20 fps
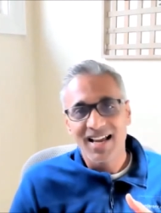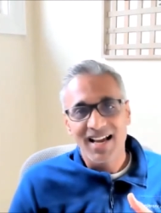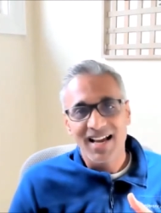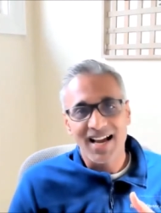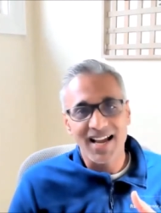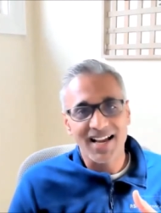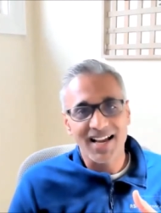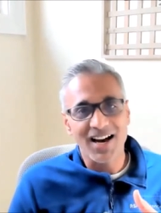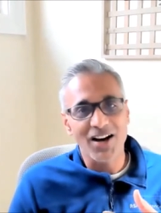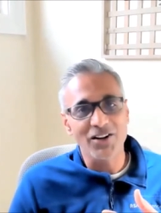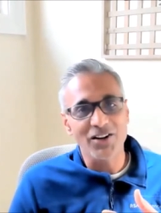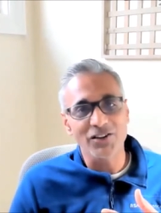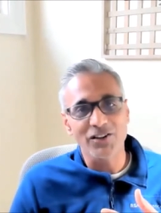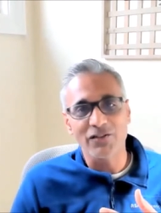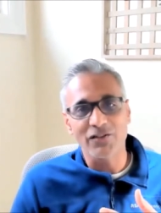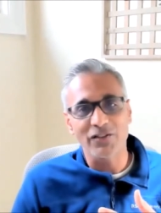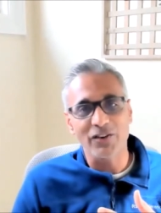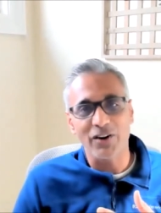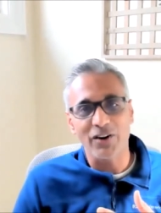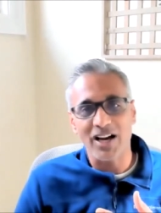I can't
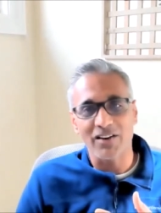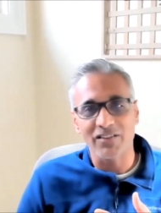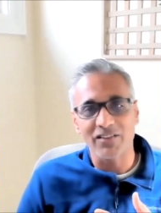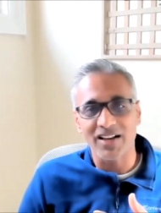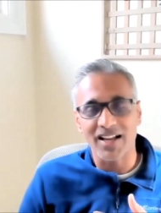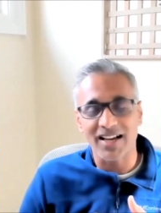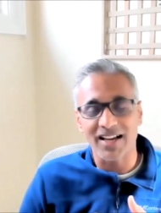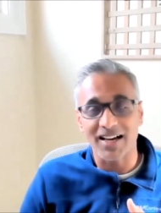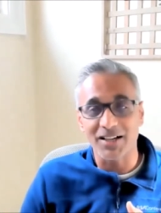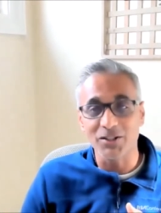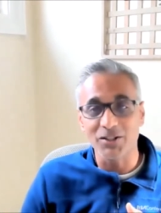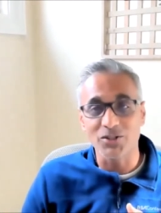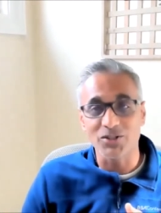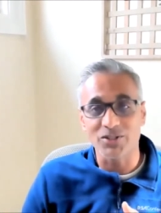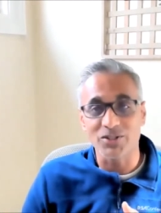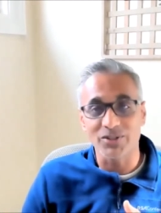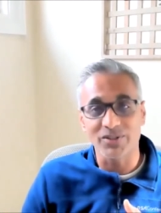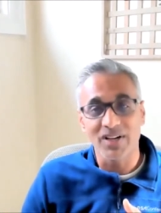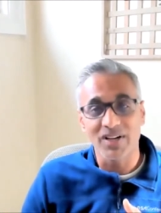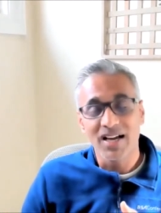recover like I used
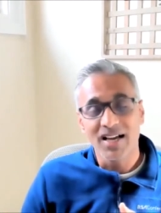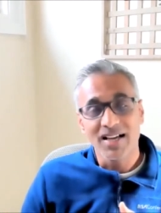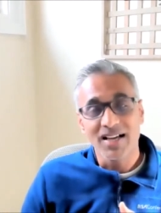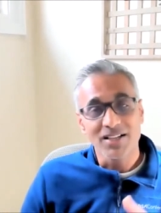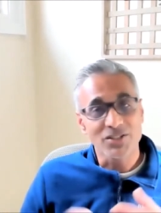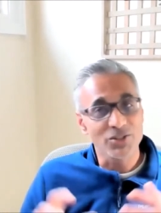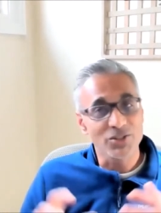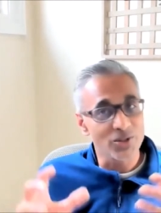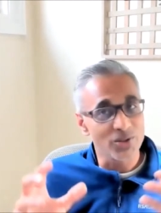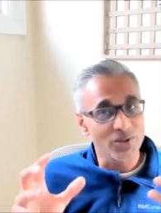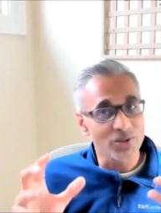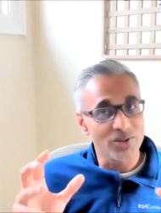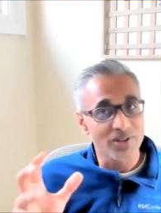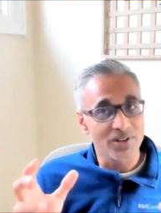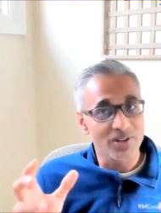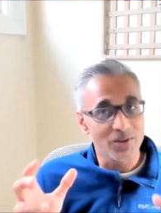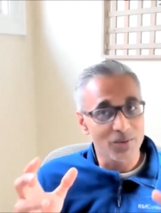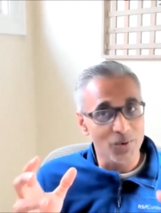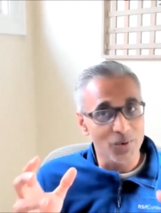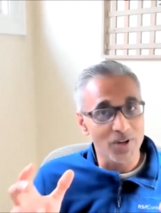to. So
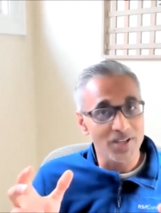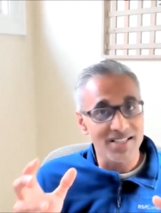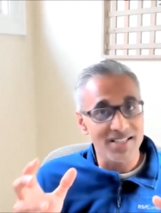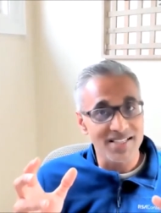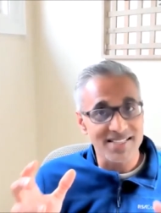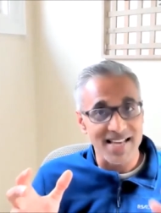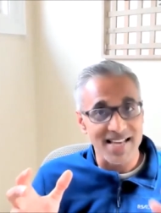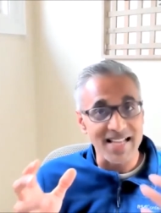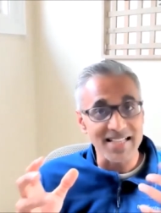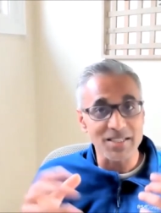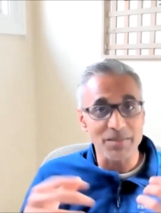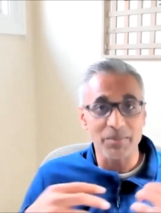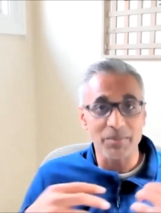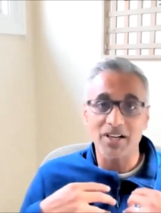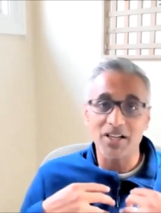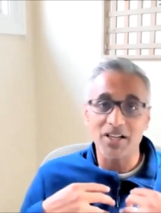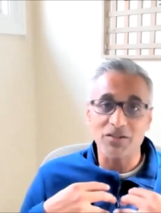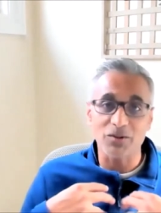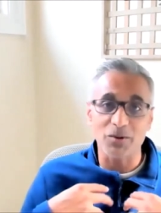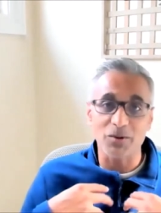what is
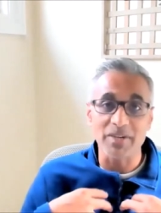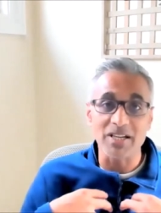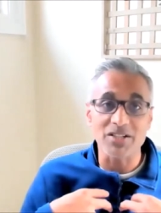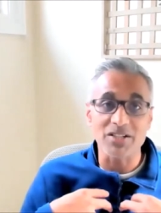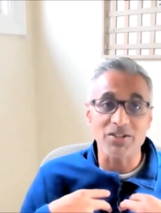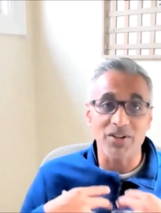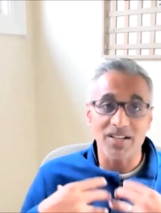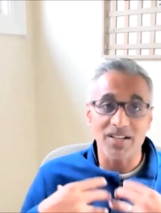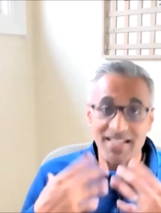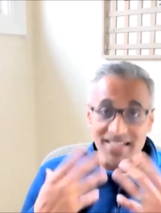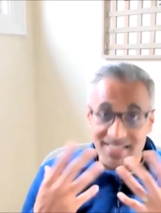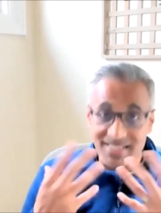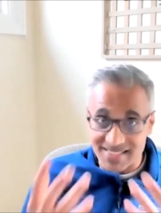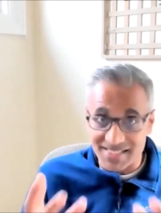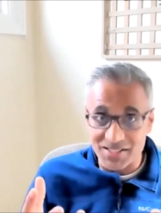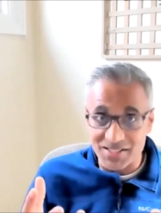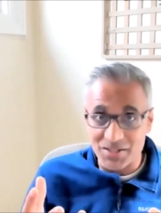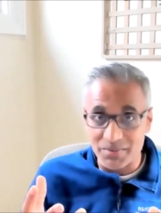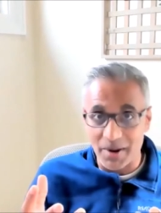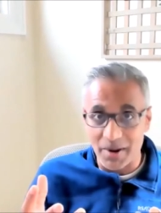sensible is for me to
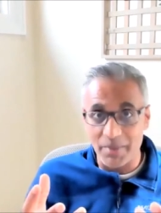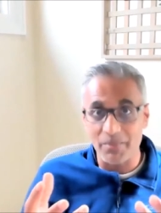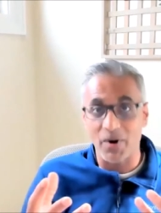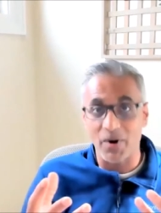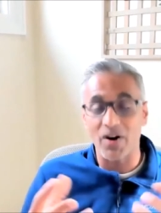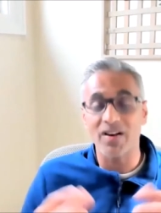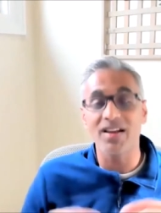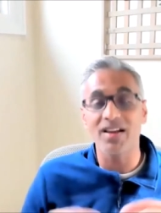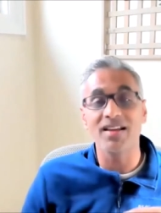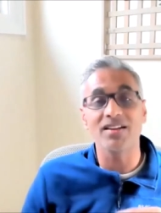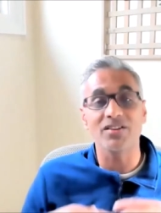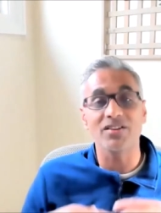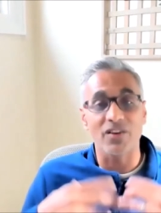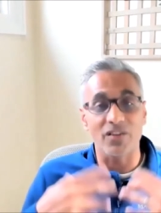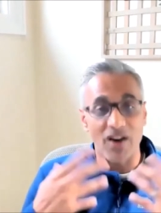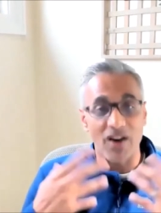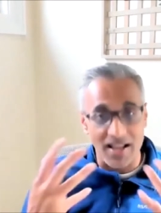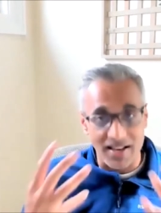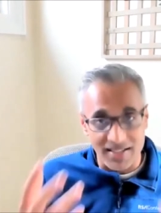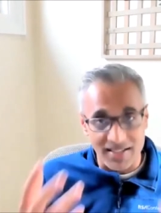listen to my body, to
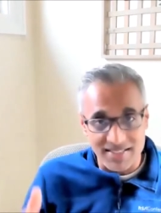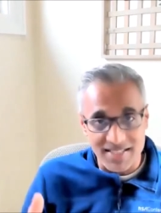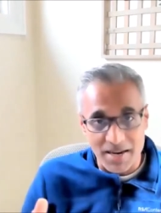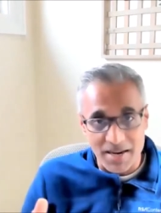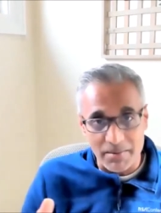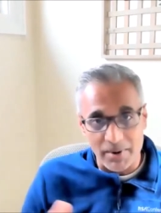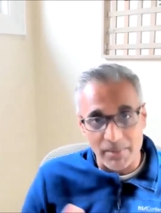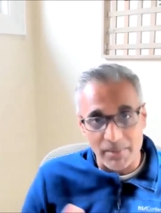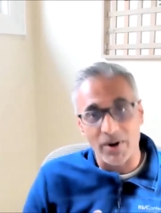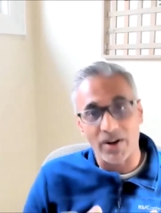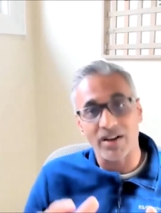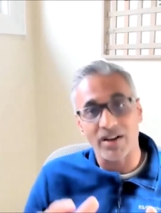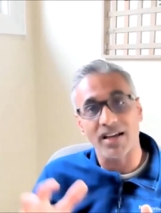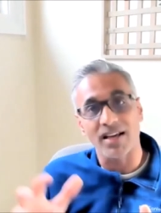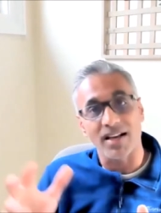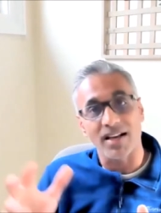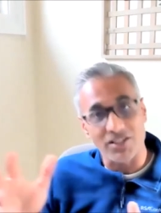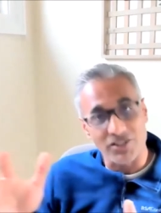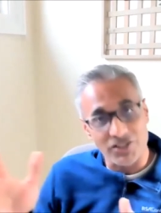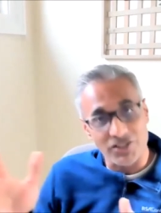understand my body
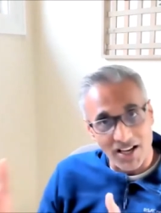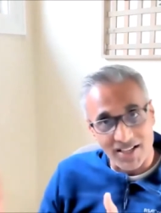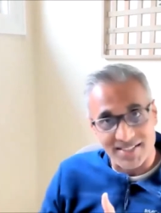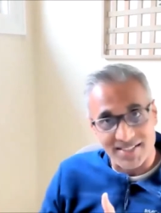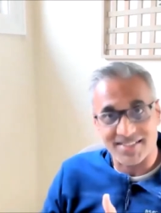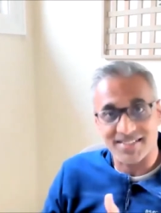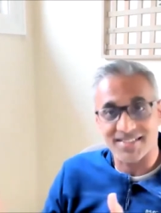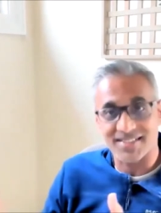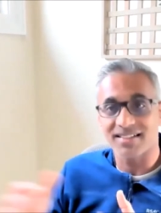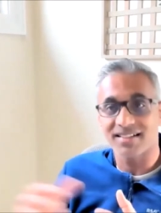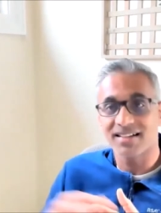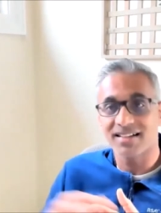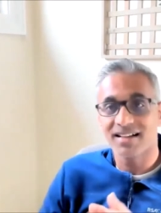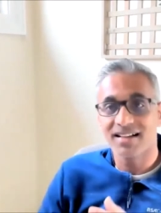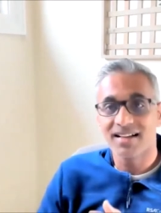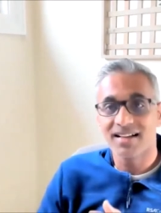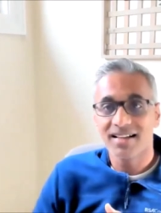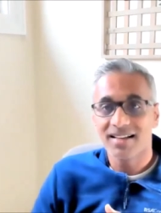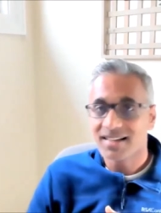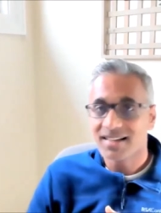and adjust.
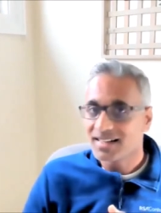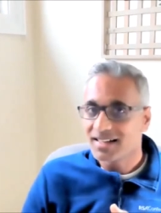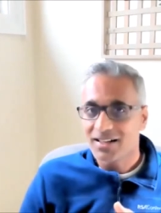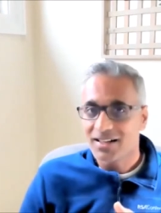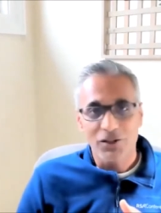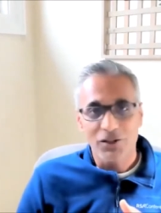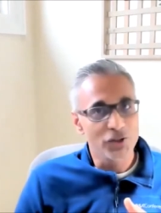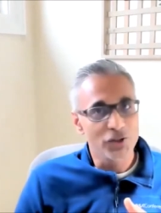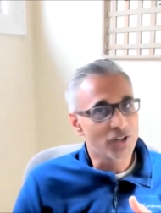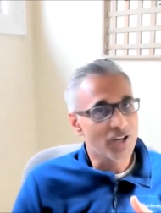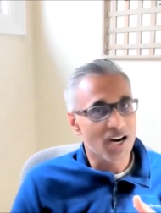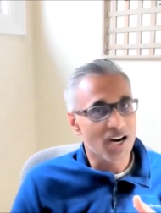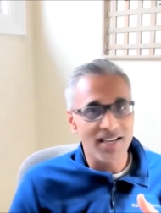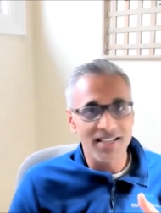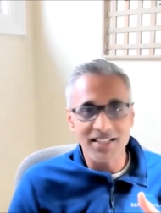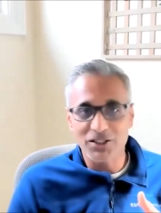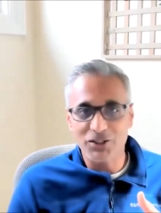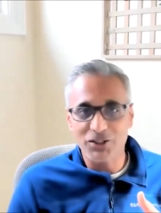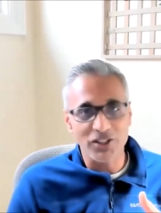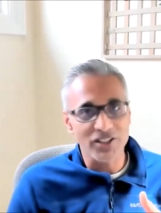You can't
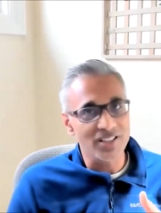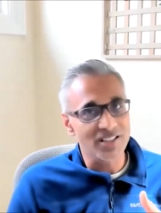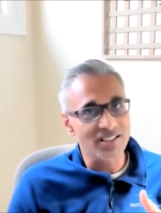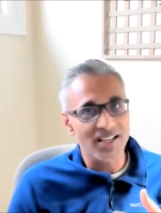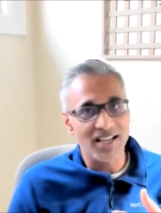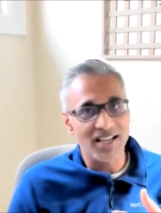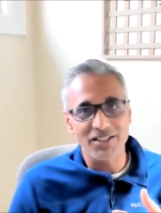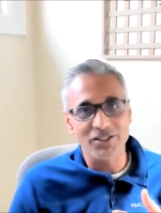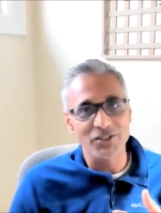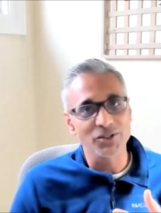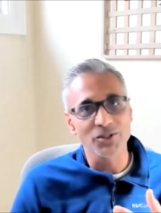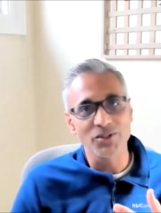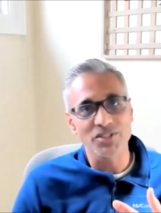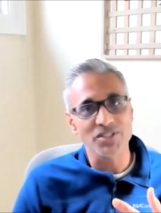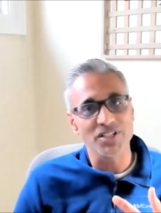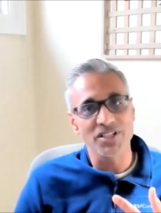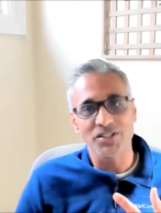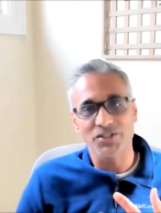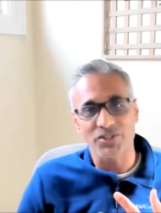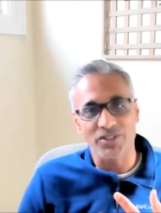eat sugar like you used
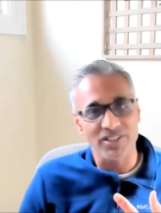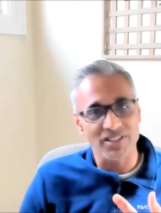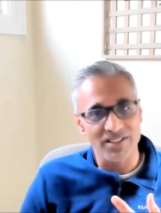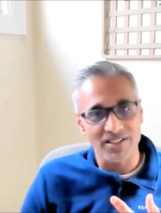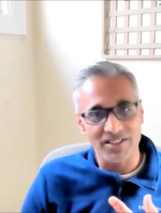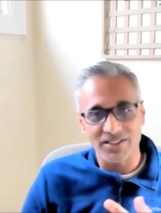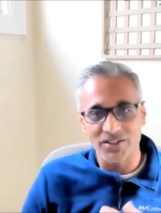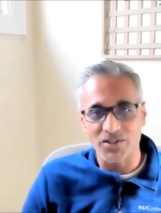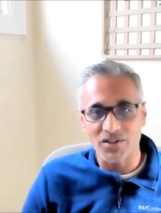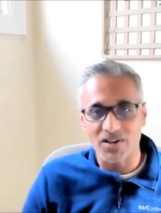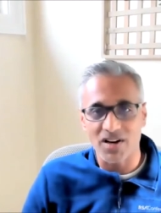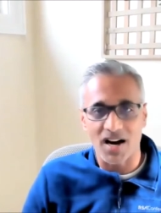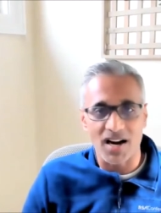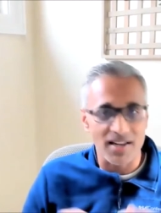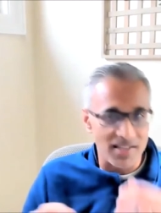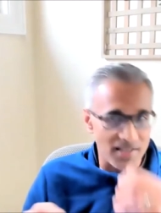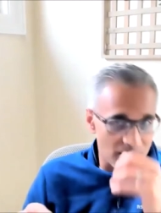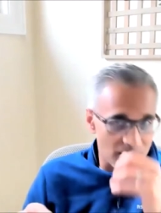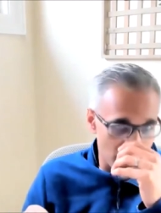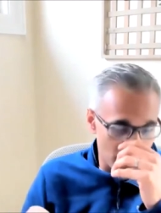to eat sugar. You
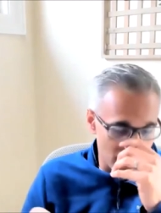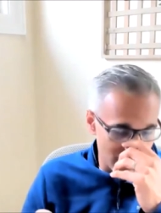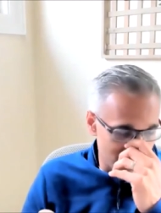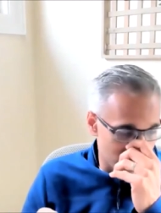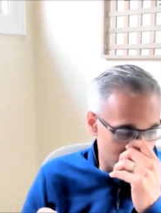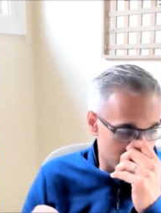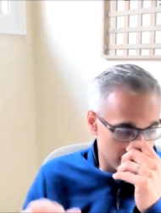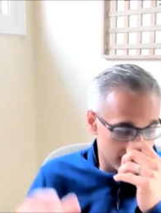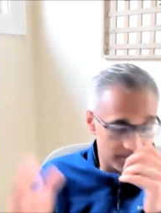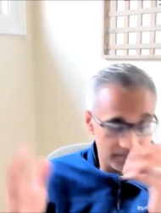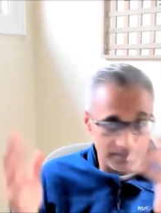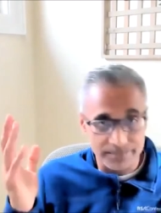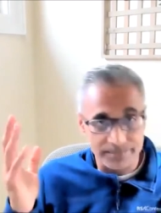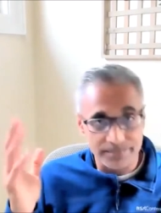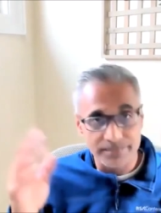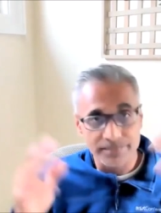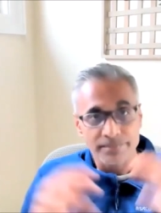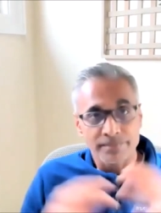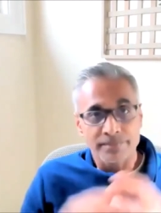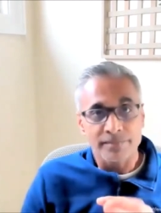can't eat those
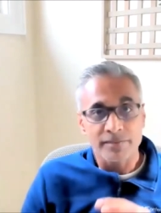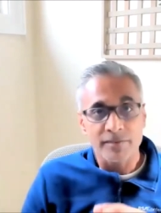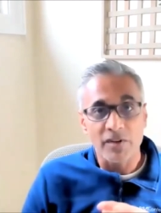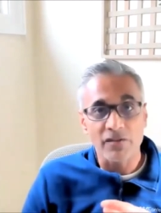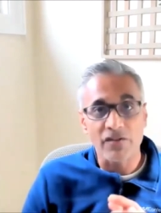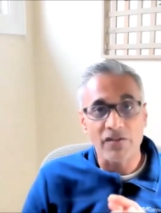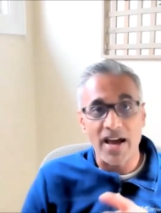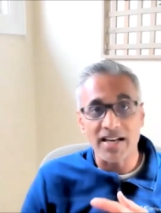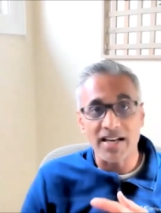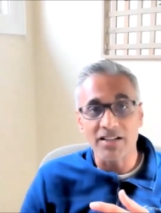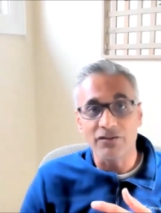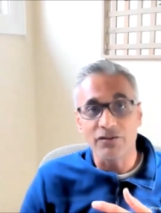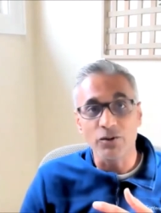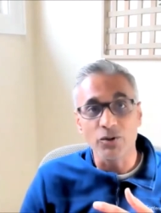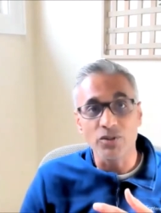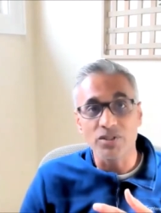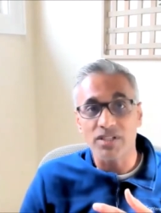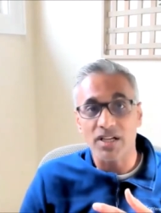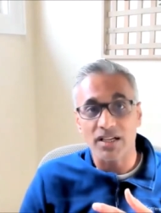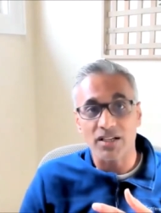fatty
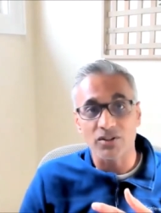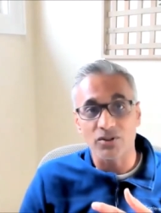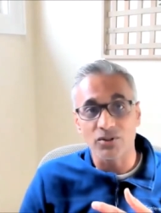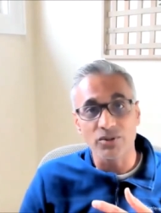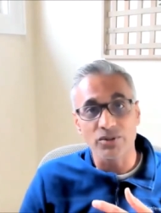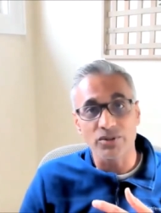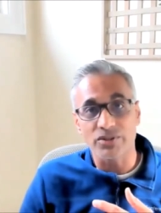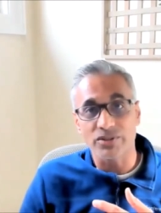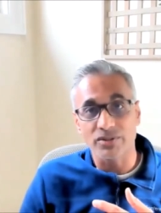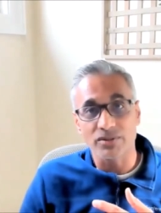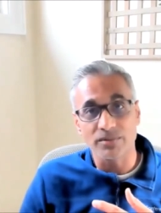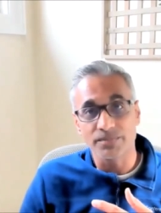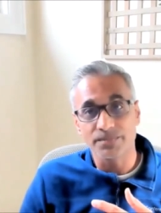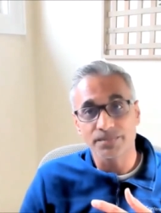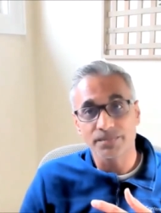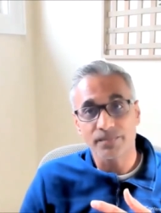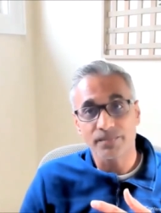foods like you used to.